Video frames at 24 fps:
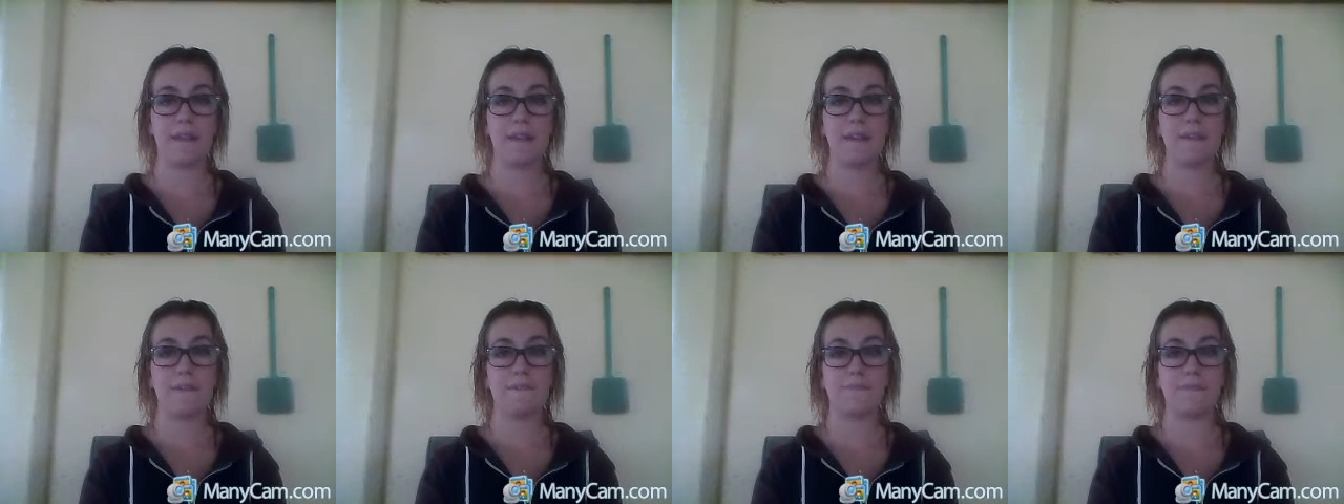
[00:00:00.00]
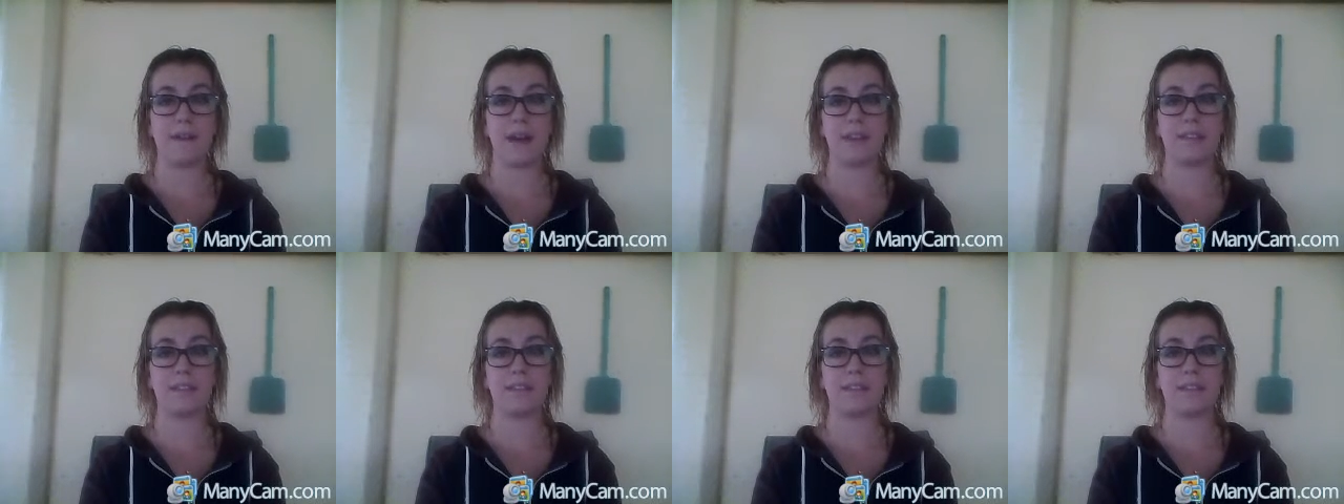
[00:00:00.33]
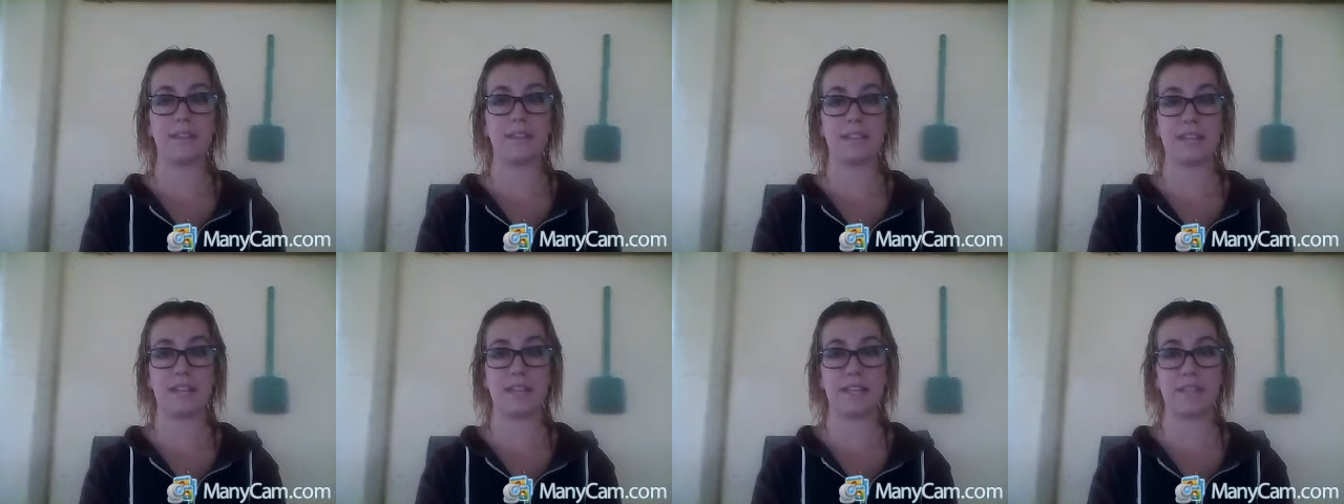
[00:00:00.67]
found that
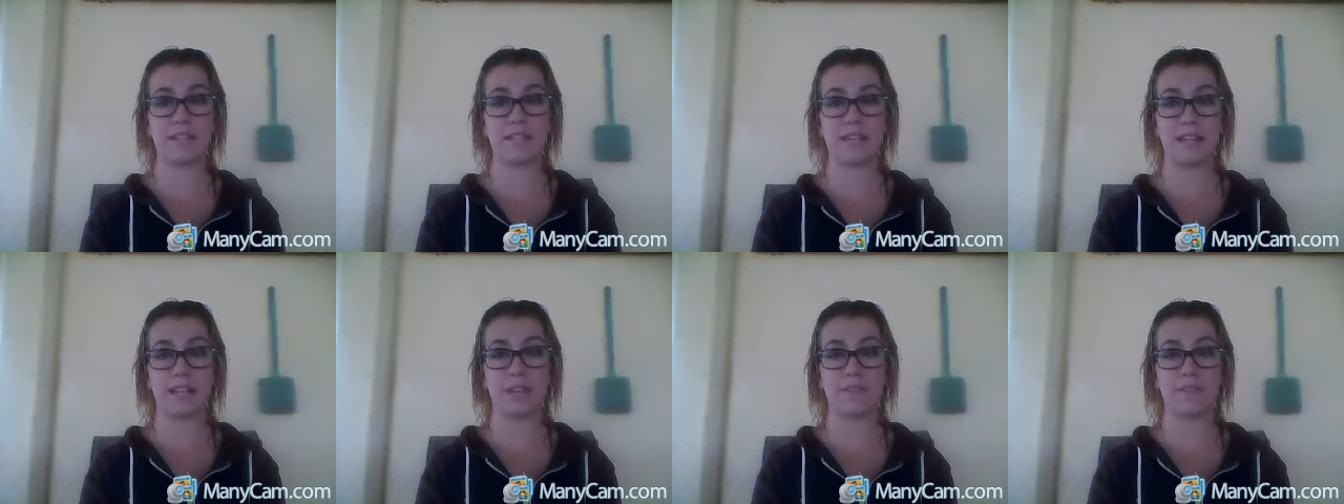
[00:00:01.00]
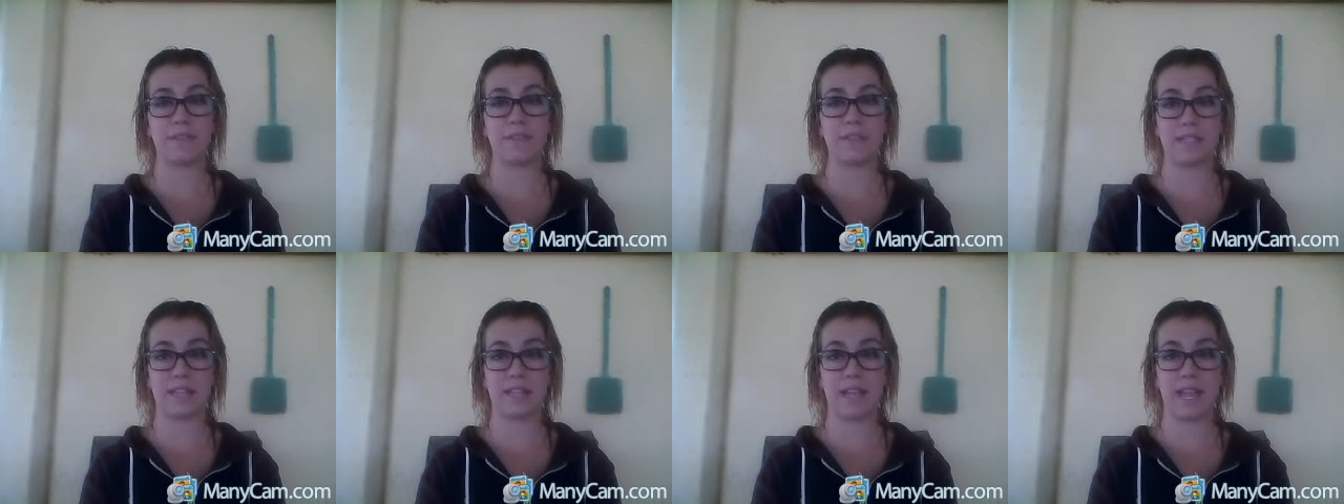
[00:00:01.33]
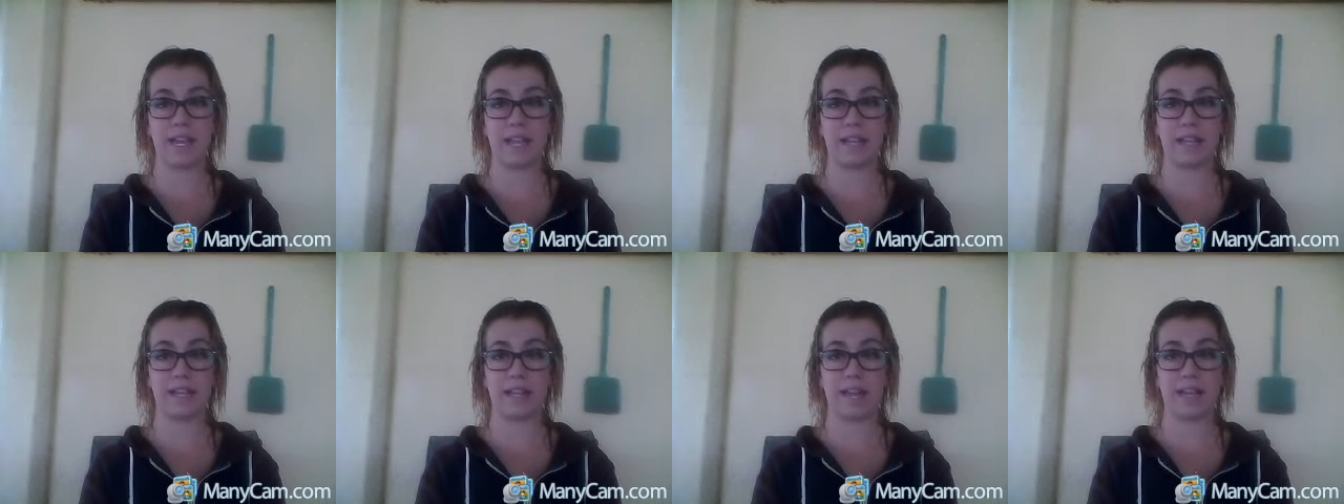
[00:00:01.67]
the density of the
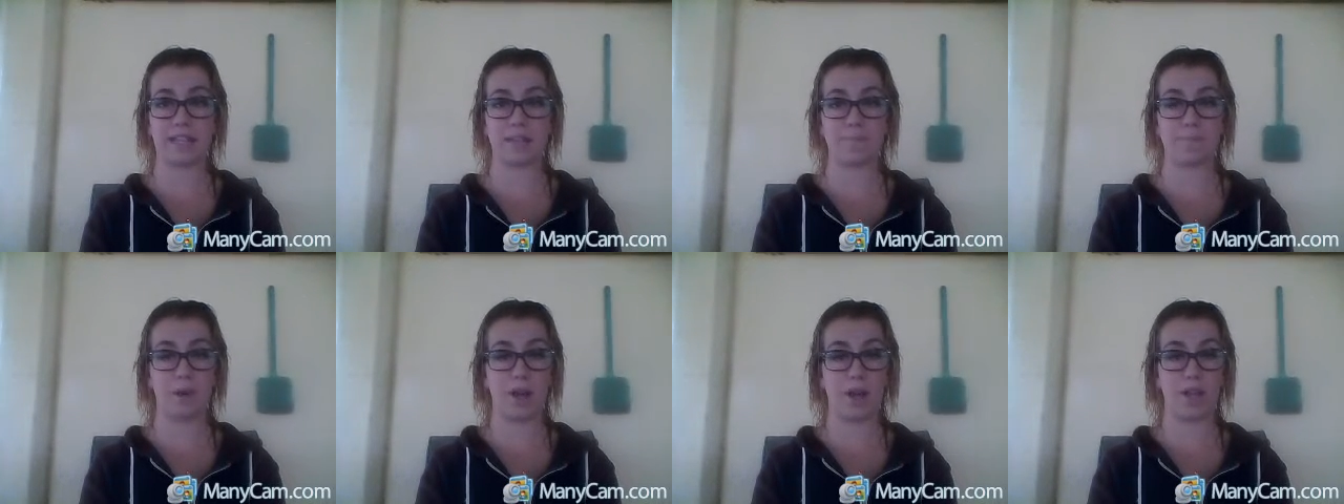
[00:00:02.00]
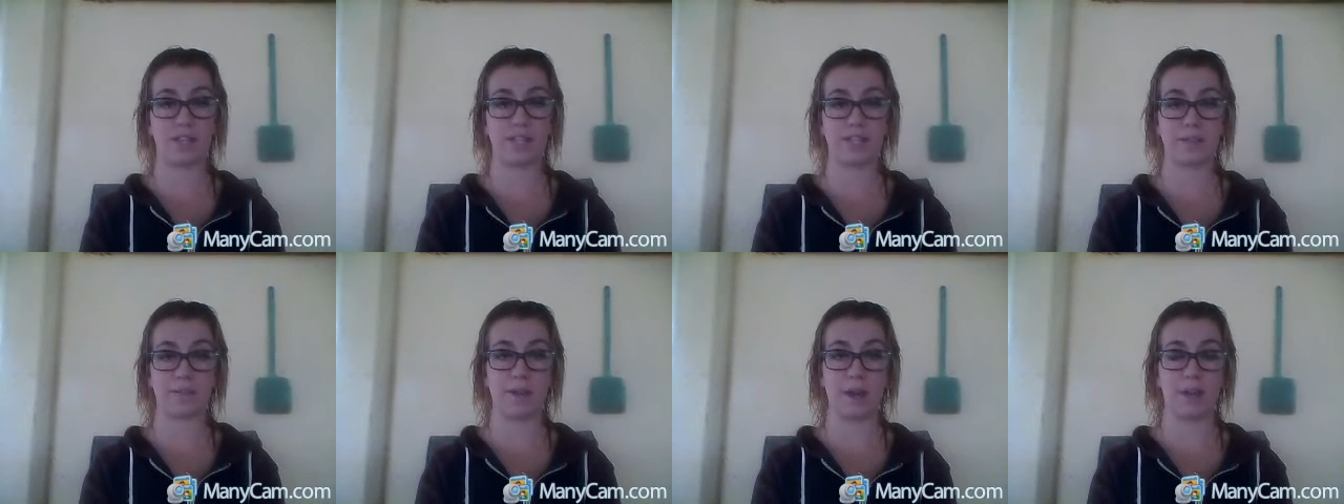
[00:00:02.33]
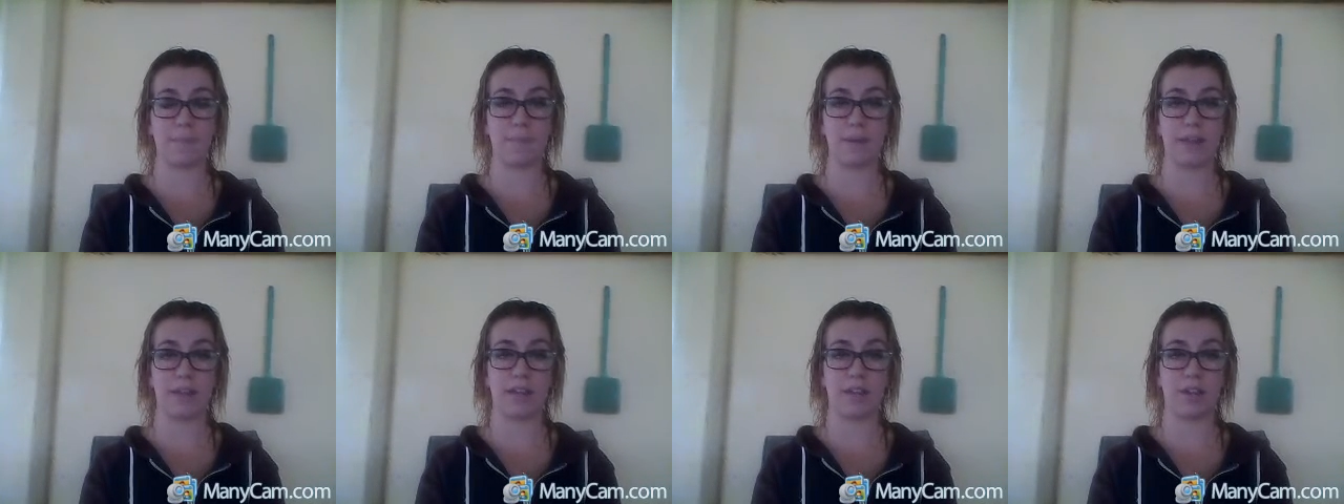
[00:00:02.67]
dandelions per square
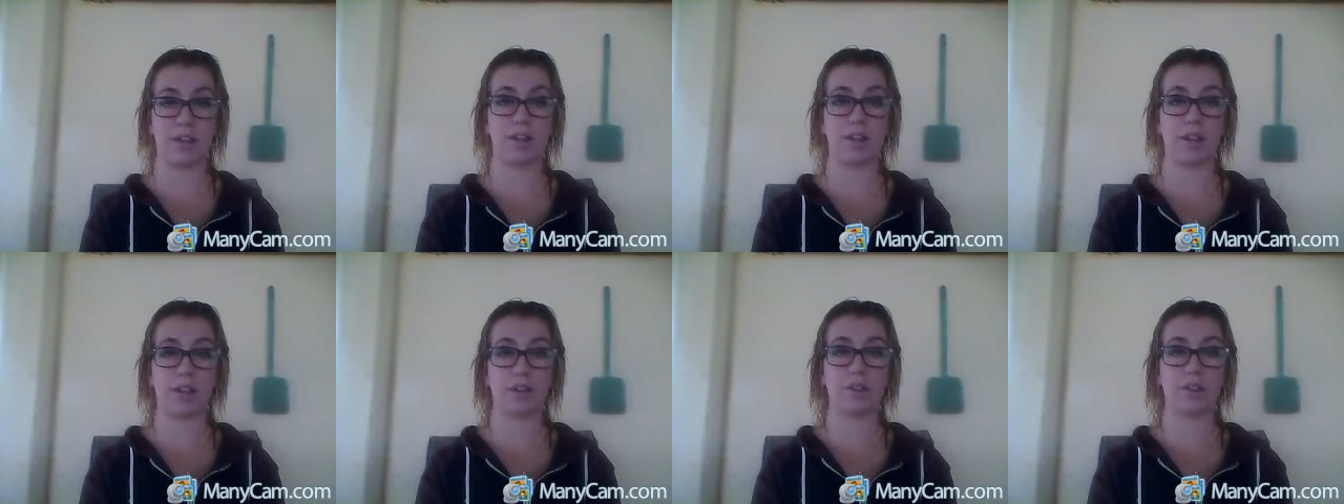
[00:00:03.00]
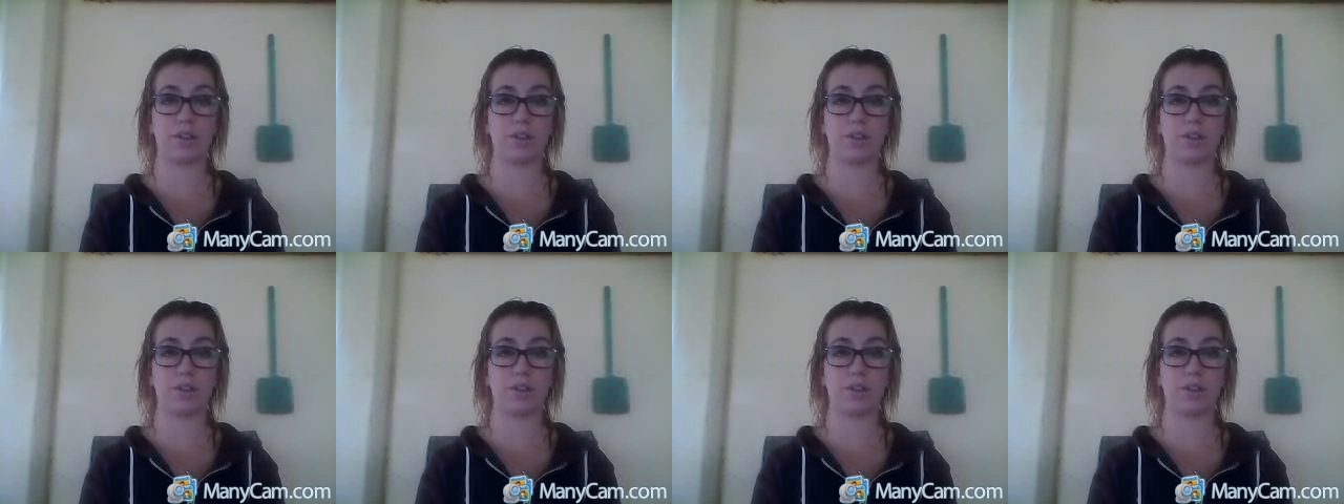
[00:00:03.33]
meter